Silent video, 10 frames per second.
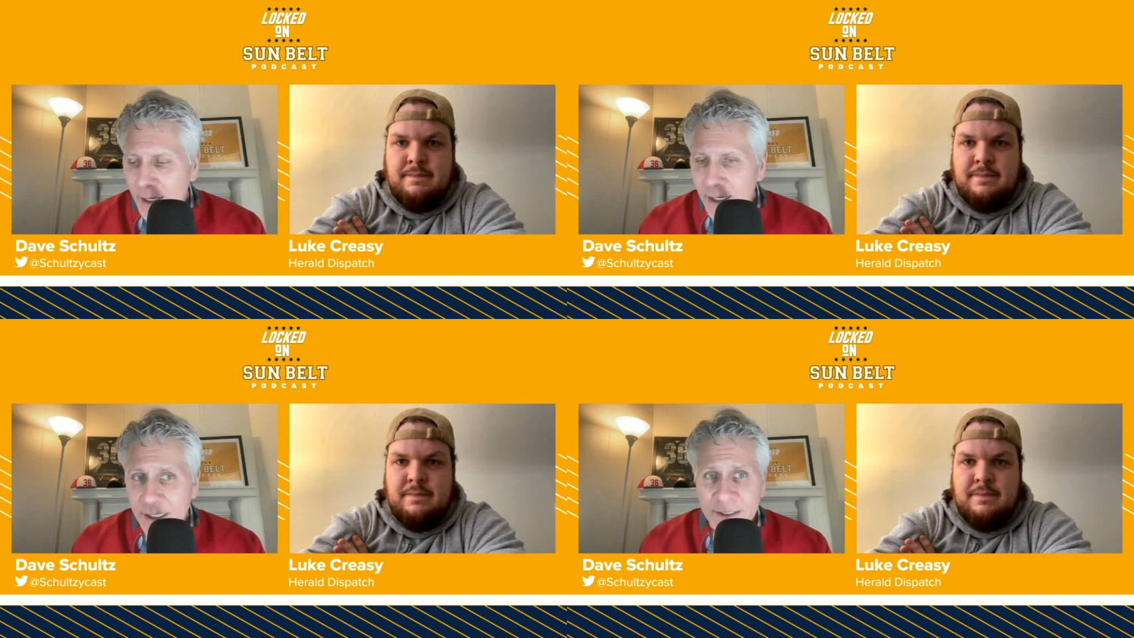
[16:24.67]

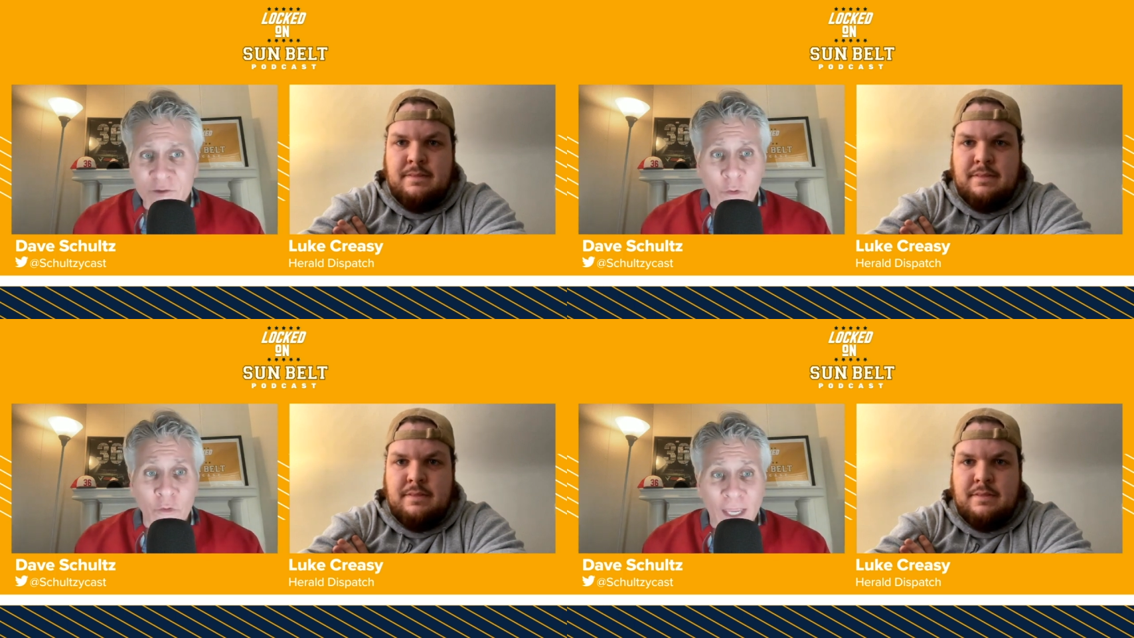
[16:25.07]
Speaker 1: Uh, and
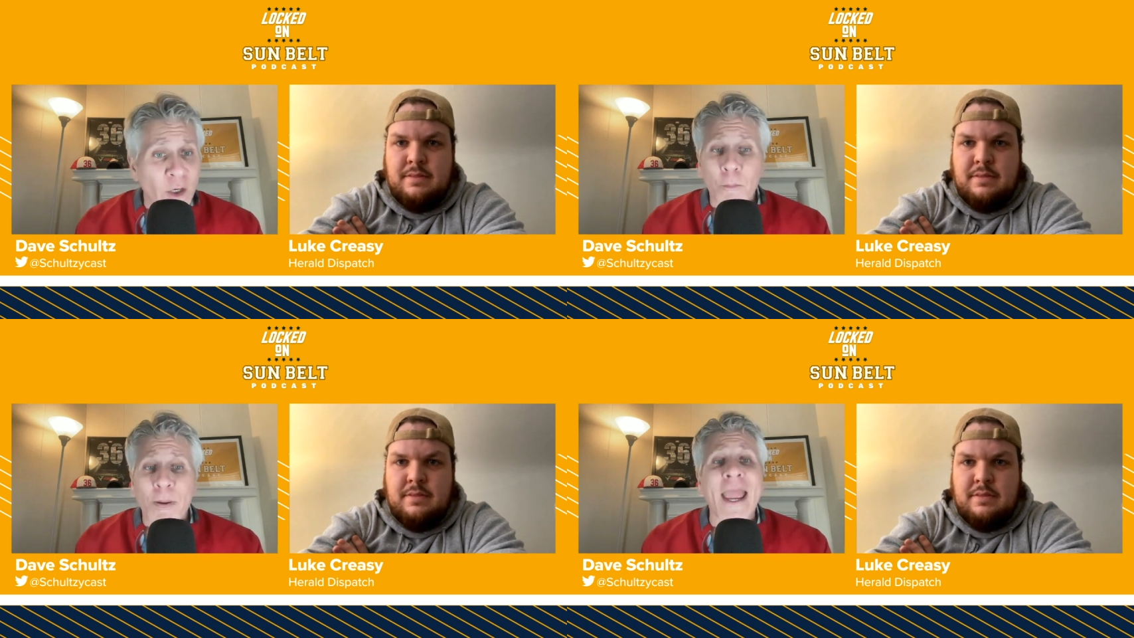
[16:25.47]
so they
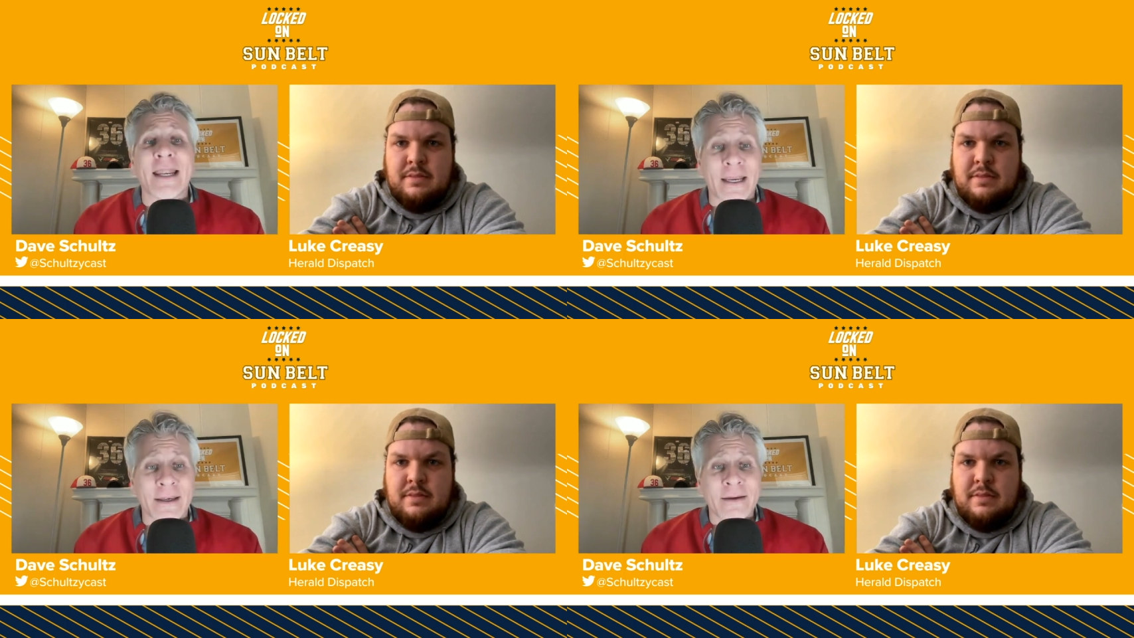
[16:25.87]
don't
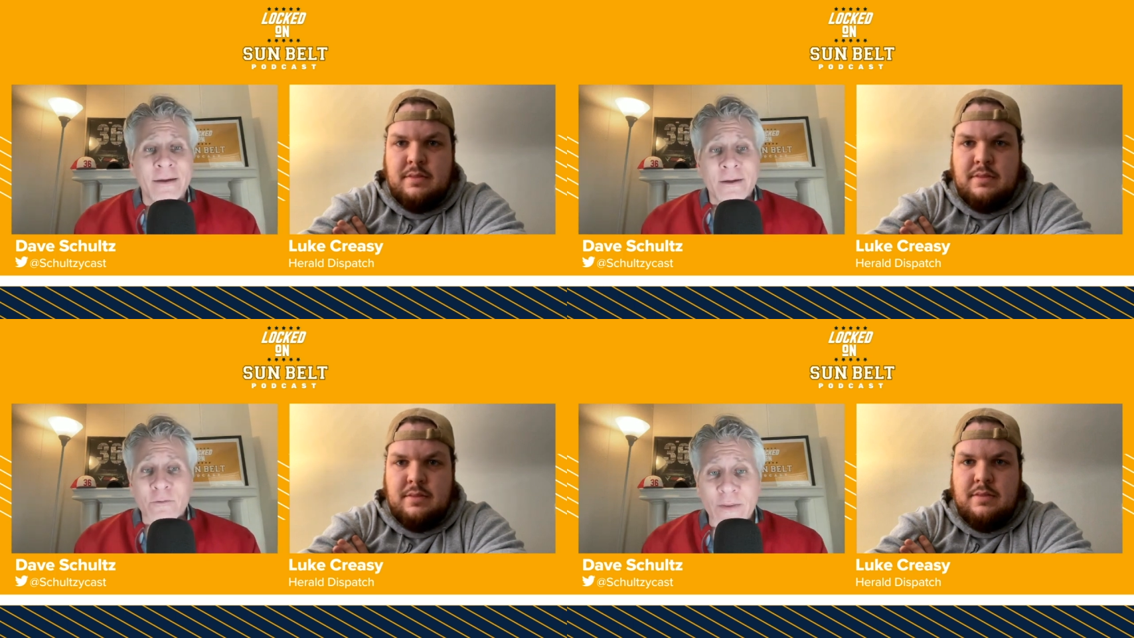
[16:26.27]
panic,
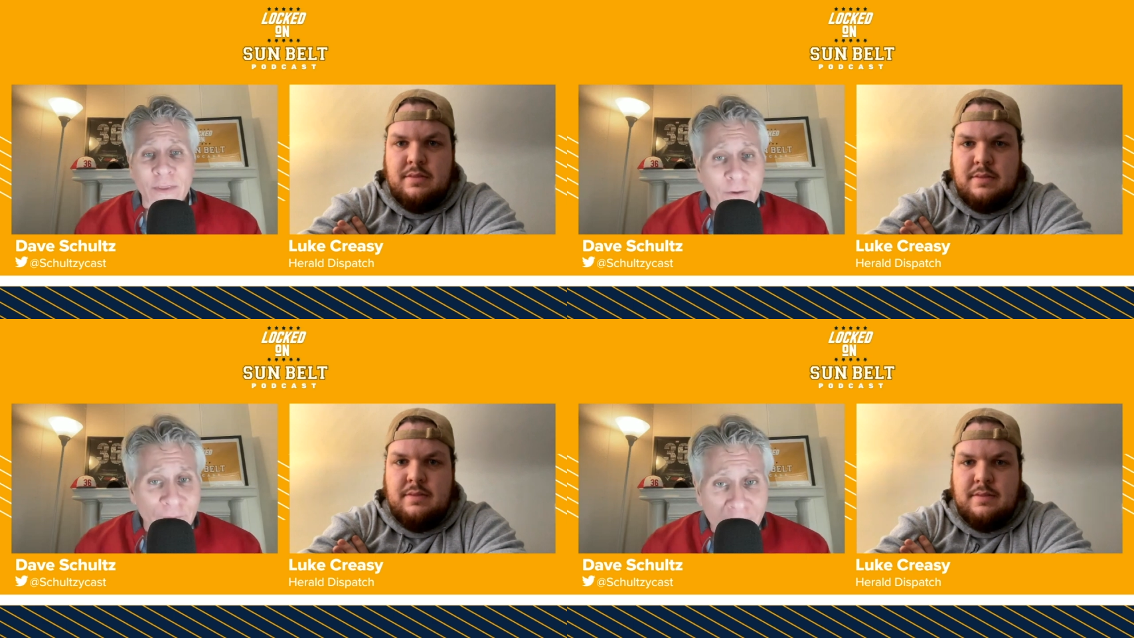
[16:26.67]
right?
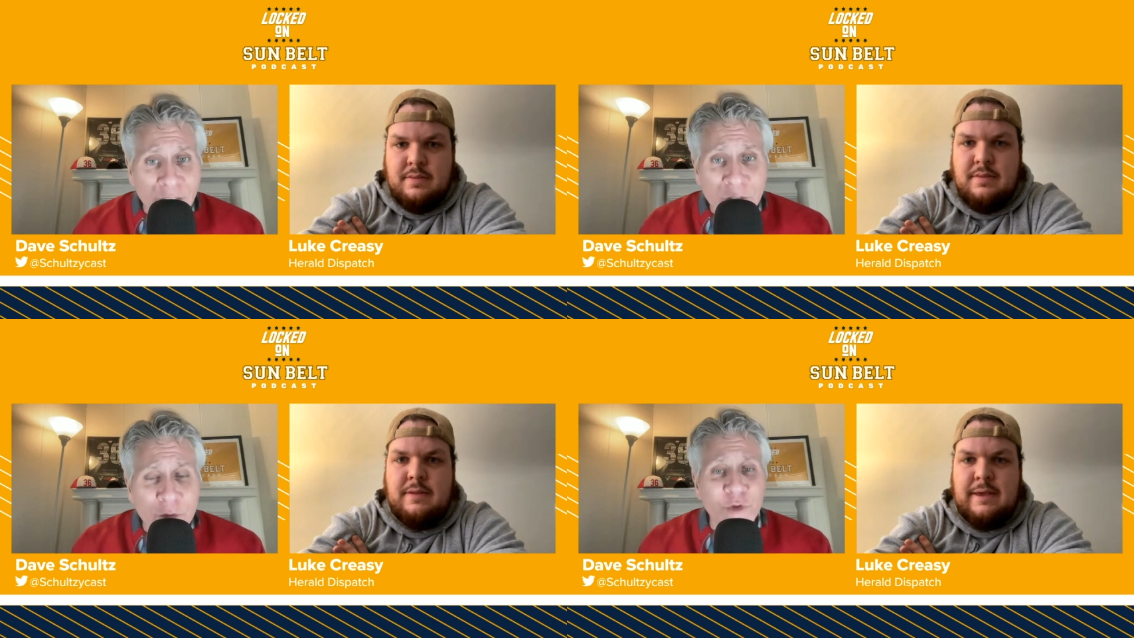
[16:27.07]
They're very
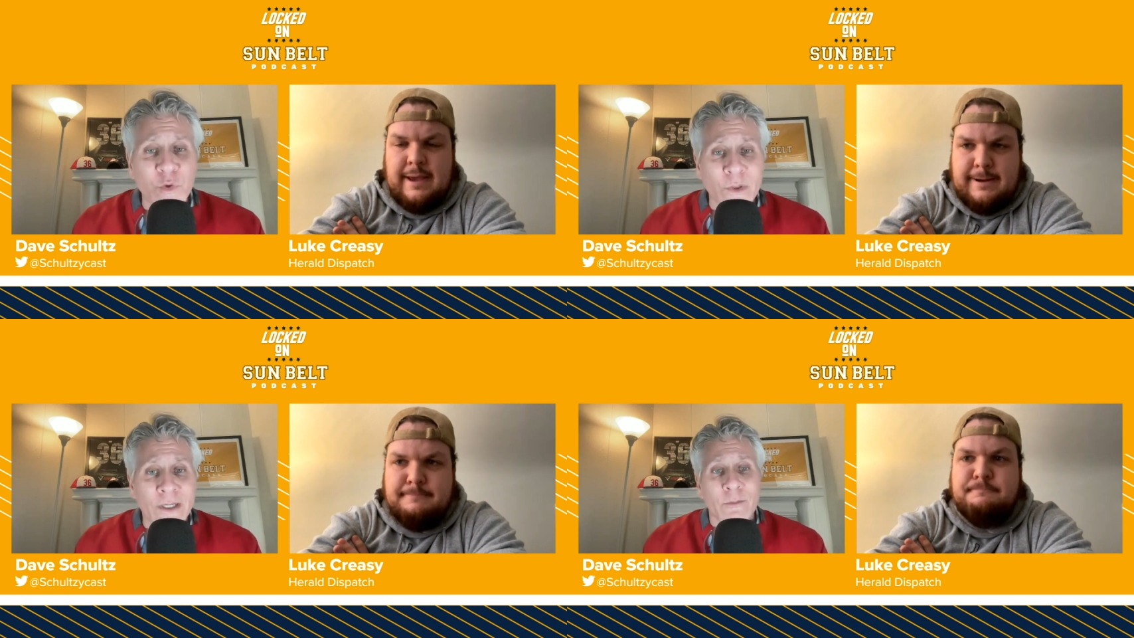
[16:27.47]
used
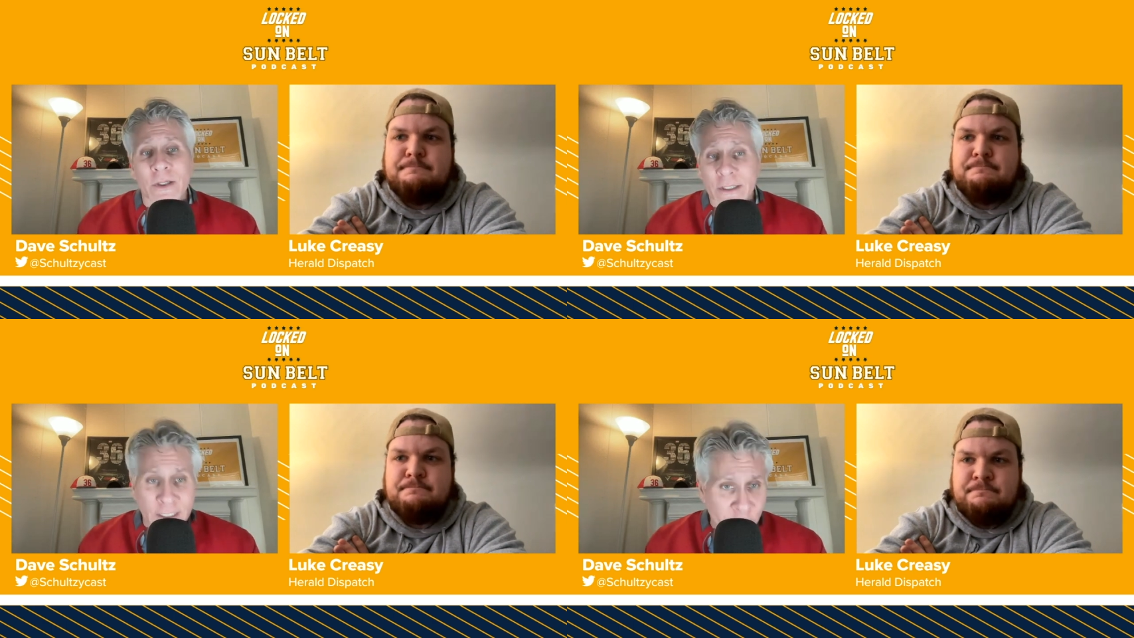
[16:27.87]
yeah. to it,
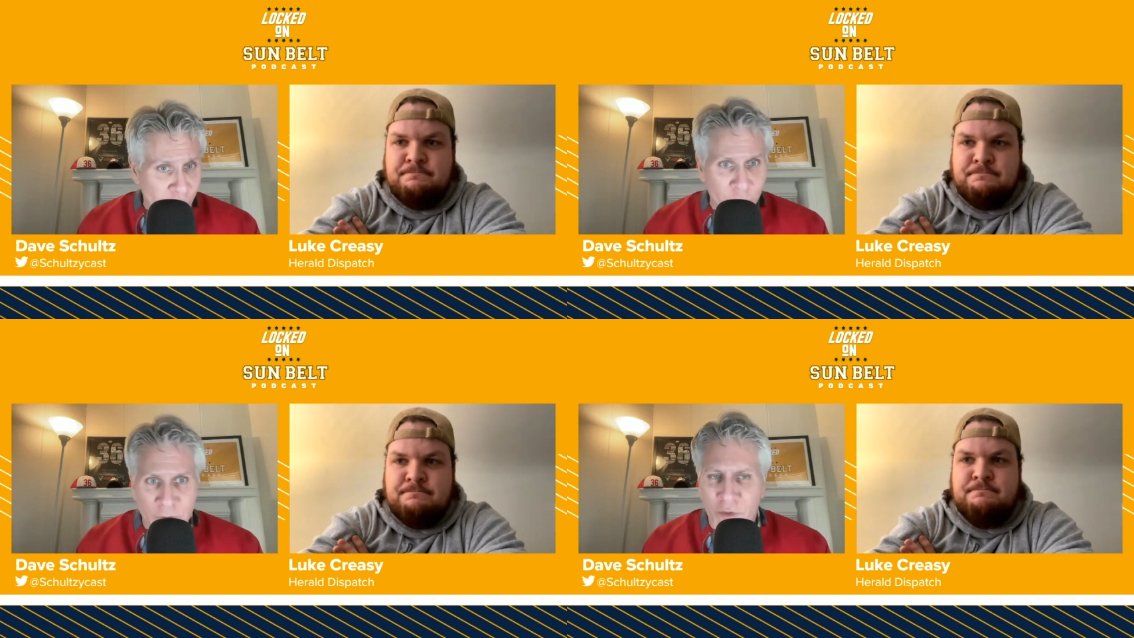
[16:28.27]
like, like
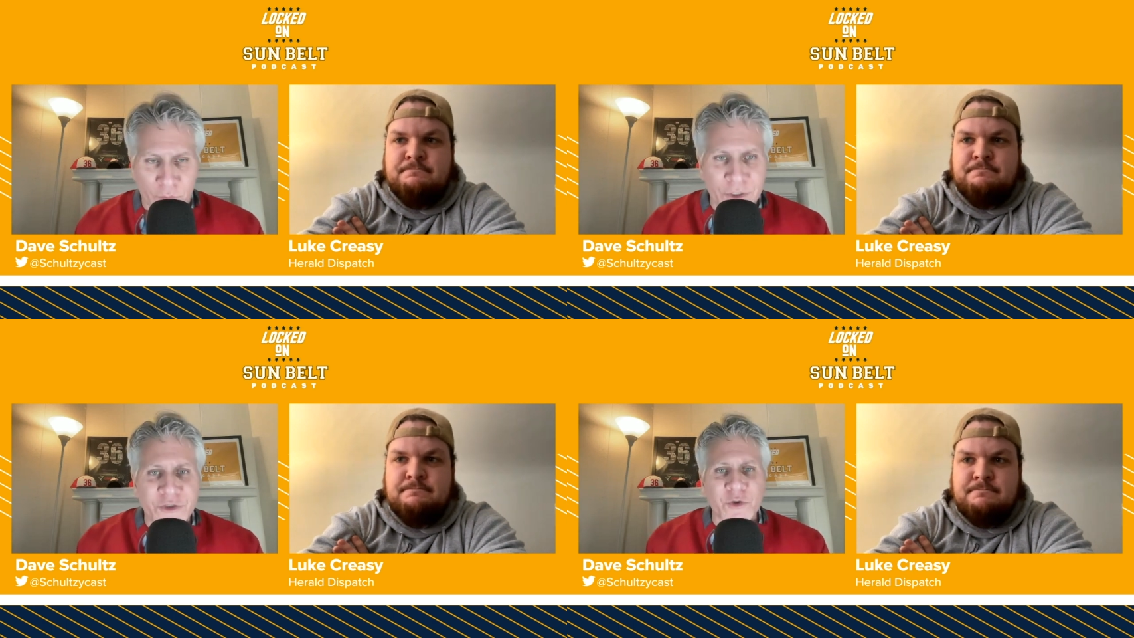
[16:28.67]
shooting
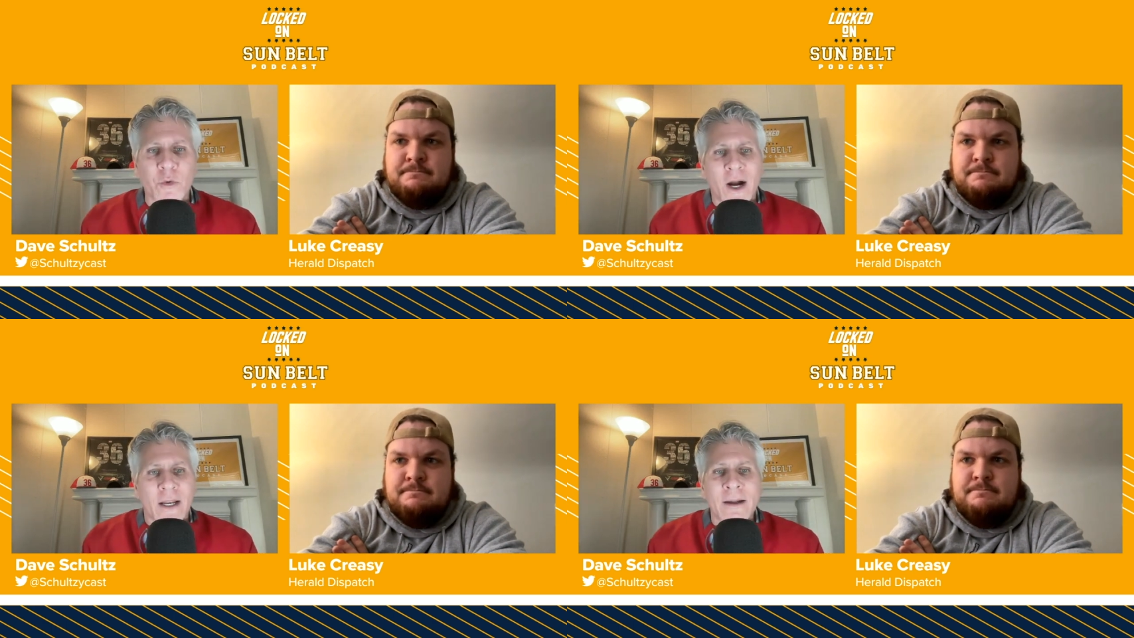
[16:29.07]
three, two,
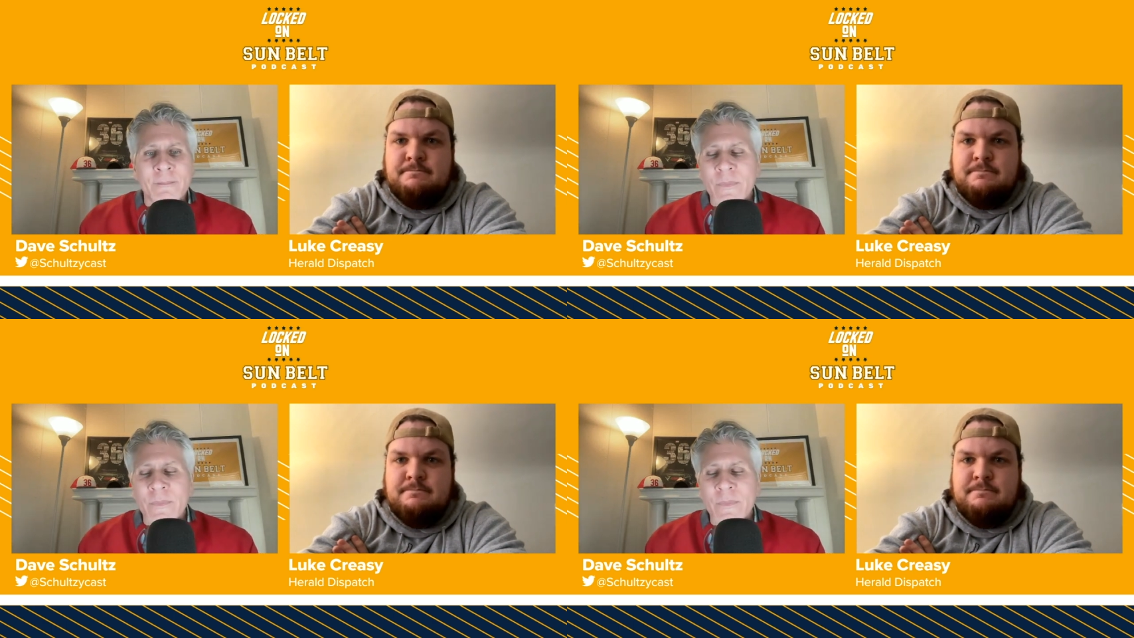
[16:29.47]
one.